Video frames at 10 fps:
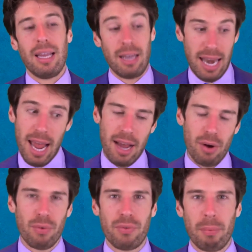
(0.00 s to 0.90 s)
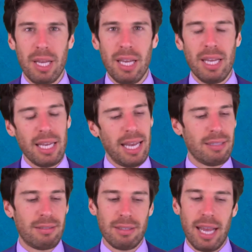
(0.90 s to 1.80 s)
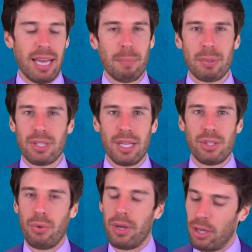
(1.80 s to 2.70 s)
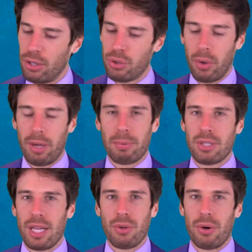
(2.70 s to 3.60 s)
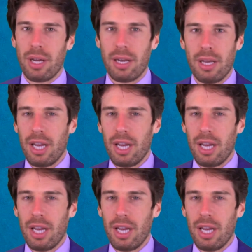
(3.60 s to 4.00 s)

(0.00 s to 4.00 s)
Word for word: Now, for me, it's 80% doing, 20% learning.